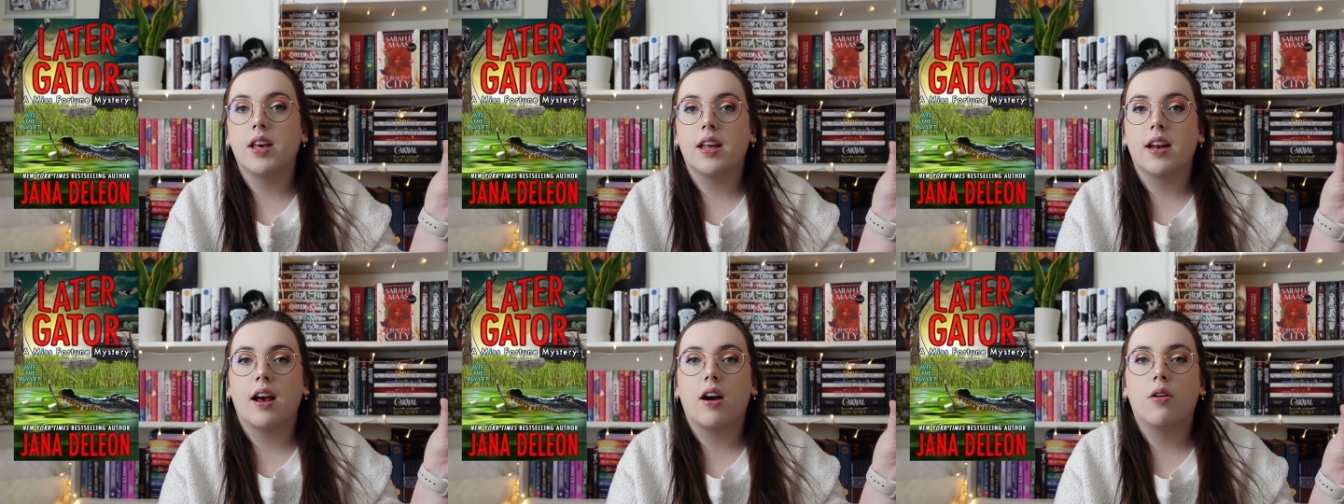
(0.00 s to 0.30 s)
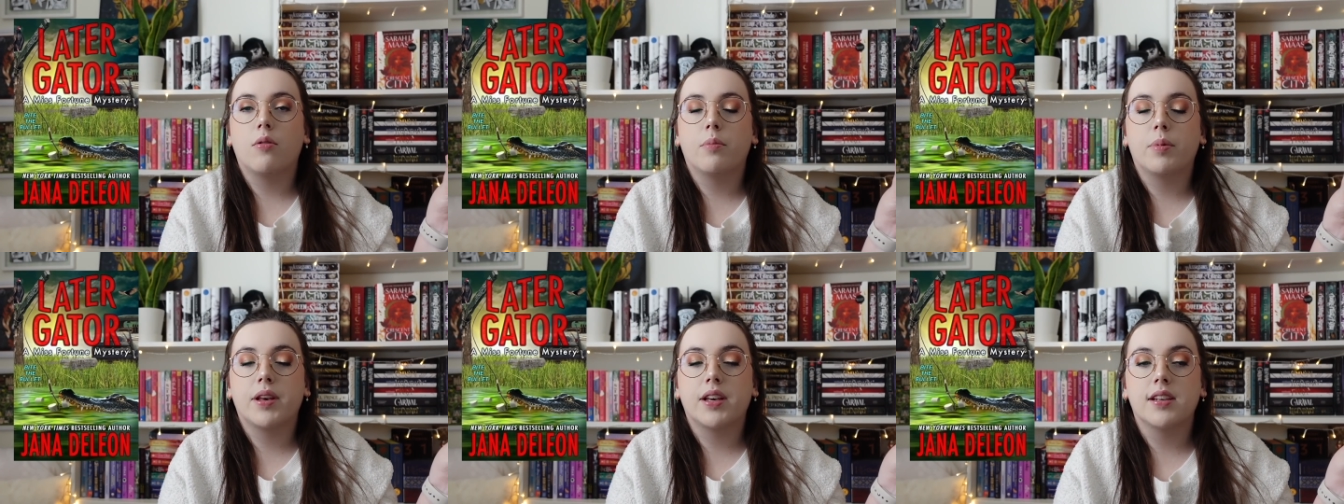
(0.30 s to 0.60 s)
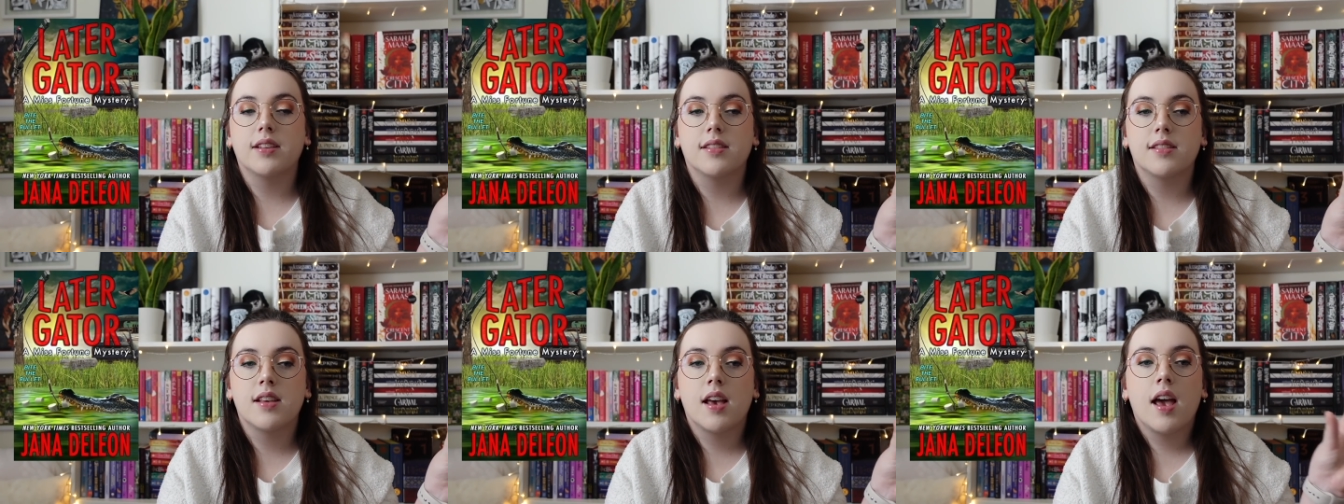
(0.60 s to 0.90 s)
it out
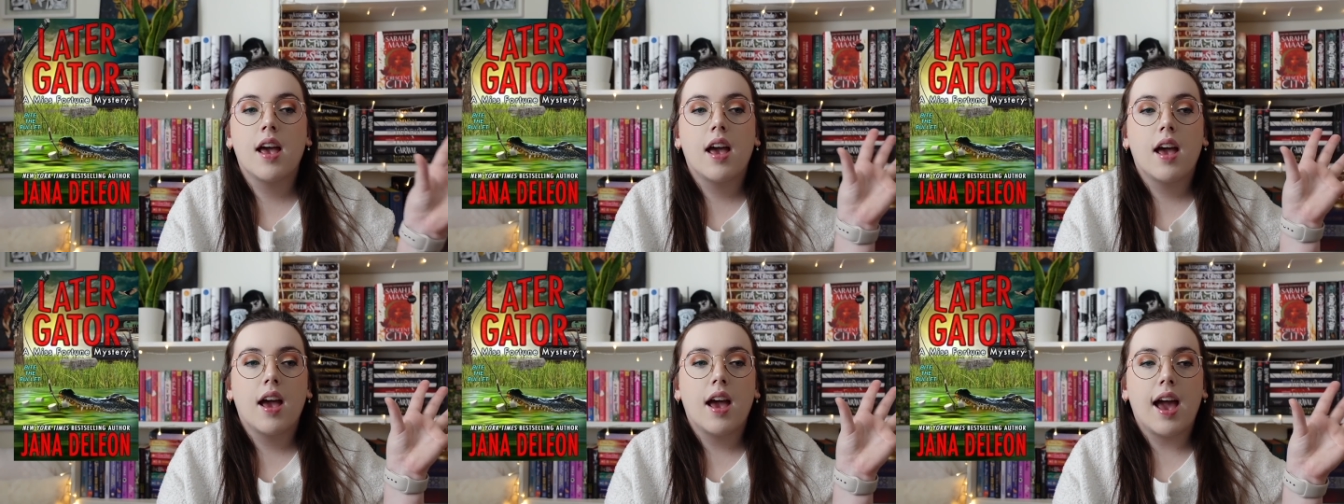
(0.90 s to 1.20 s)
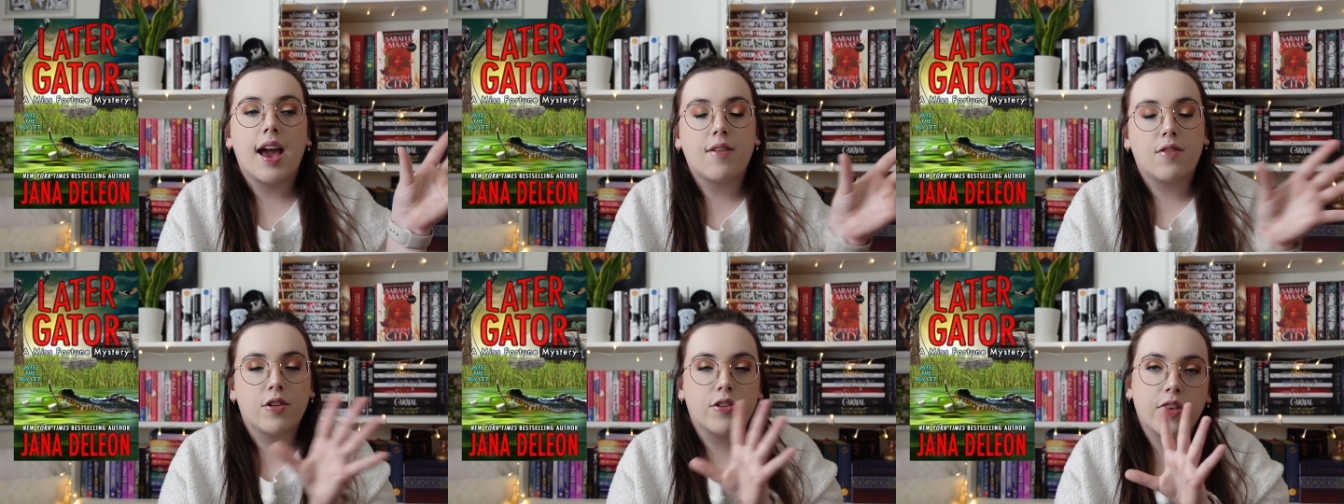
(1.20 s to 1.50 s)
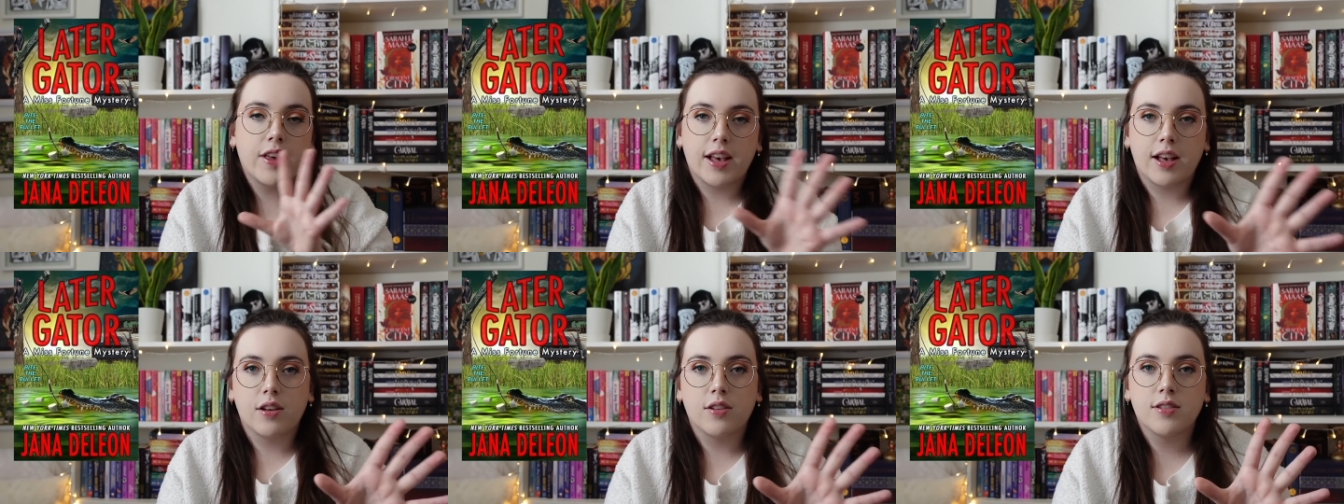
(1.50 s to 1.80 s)
because
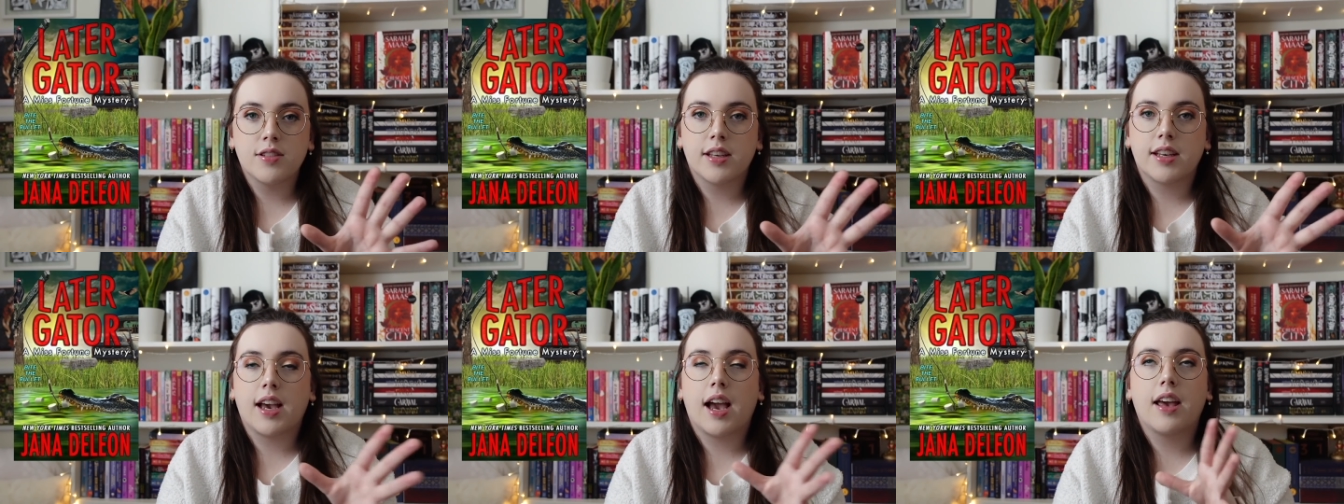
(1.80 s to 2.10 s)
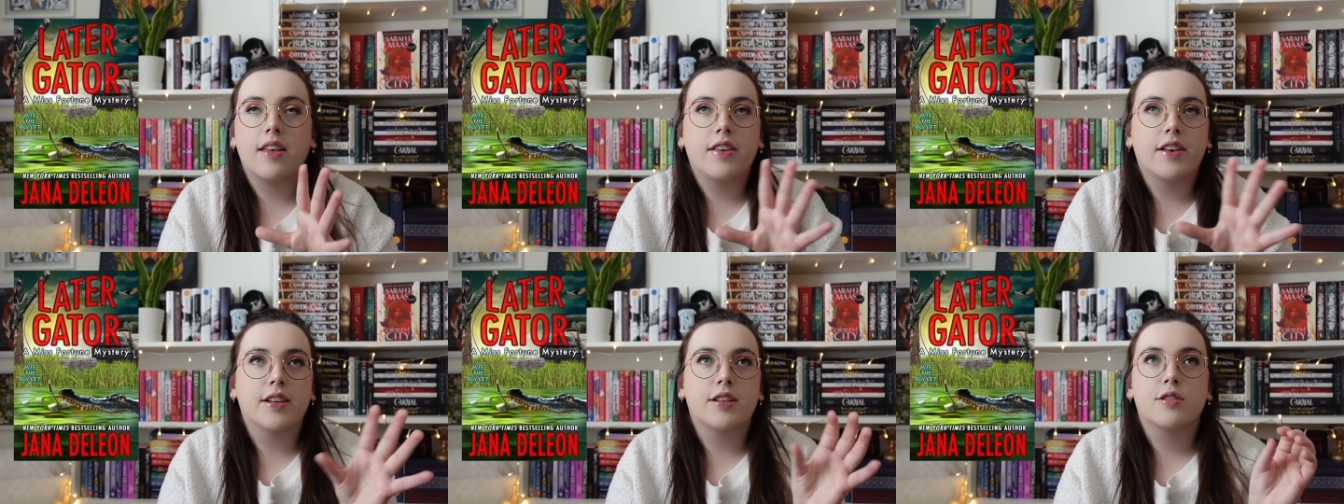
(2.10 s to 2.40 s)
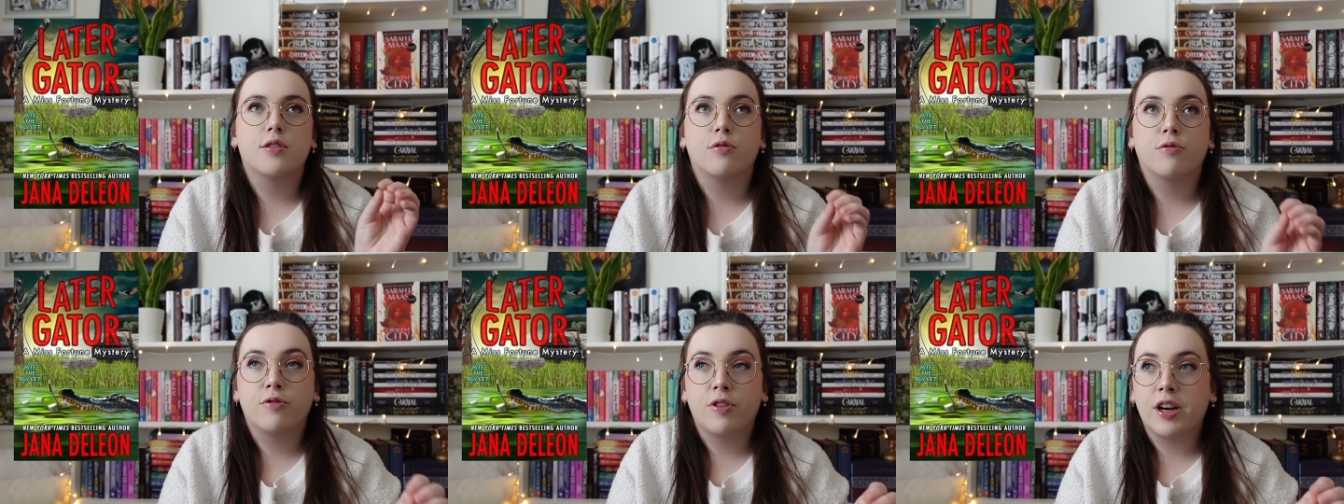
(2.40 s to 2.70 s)
everything else, like I think it's
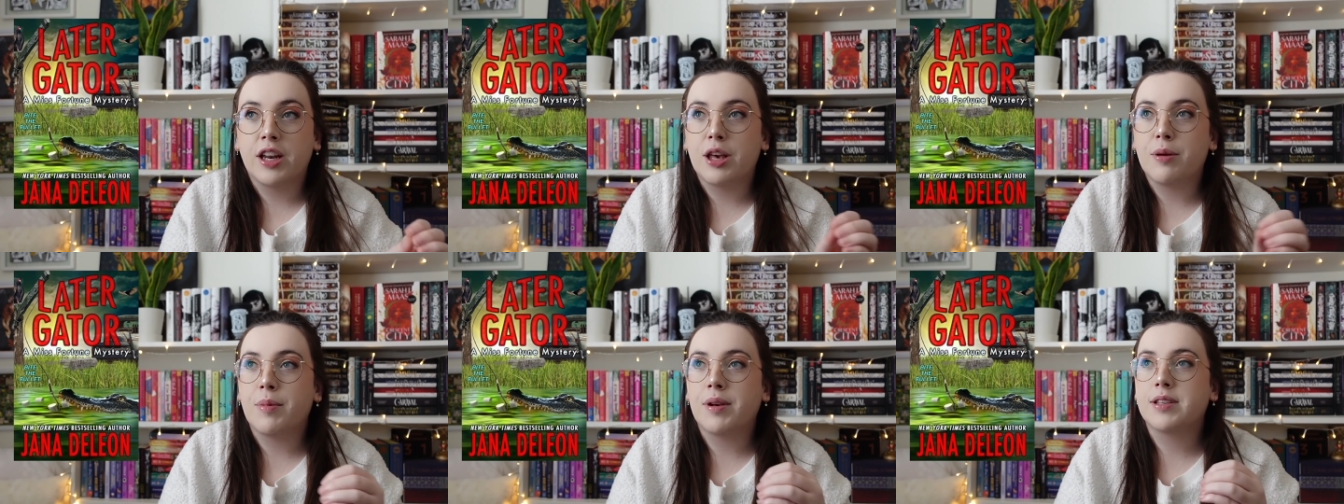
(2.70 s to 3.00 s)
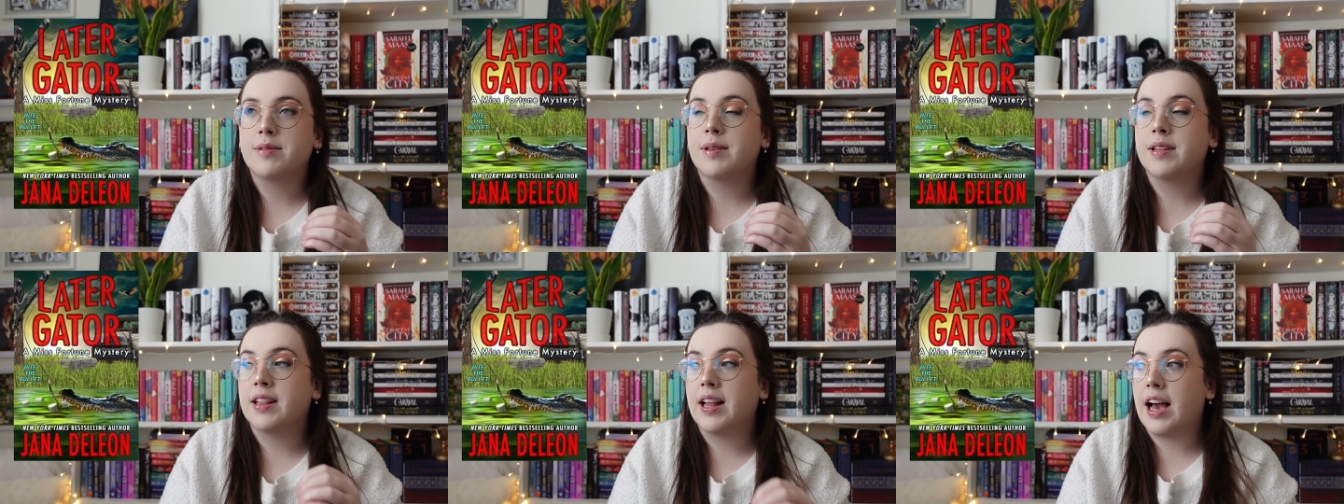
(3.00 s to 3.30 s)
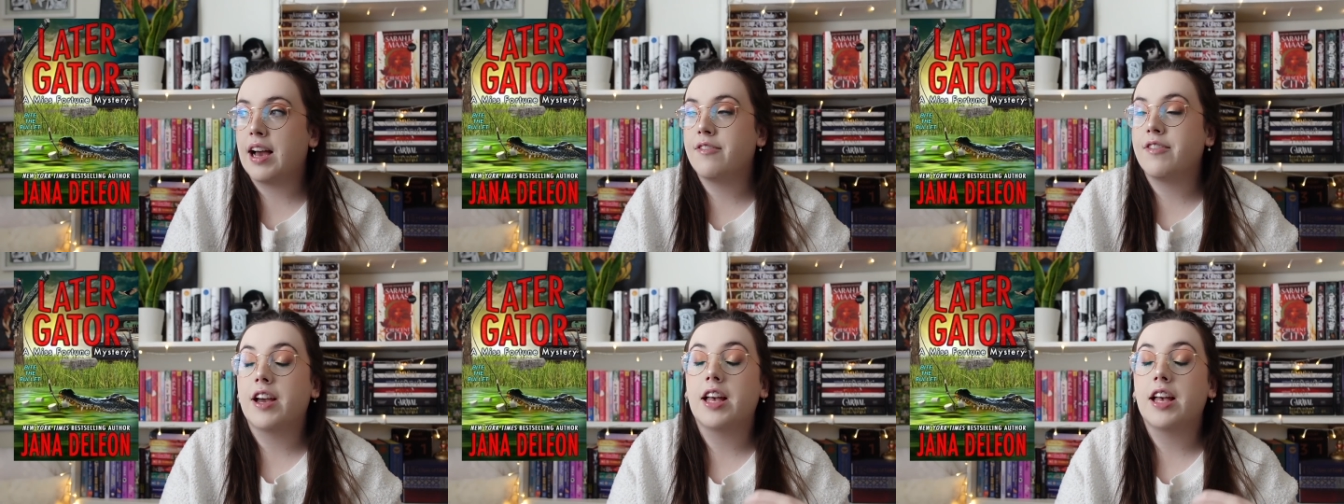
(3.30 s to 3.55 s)
so funny, it makes me laugh.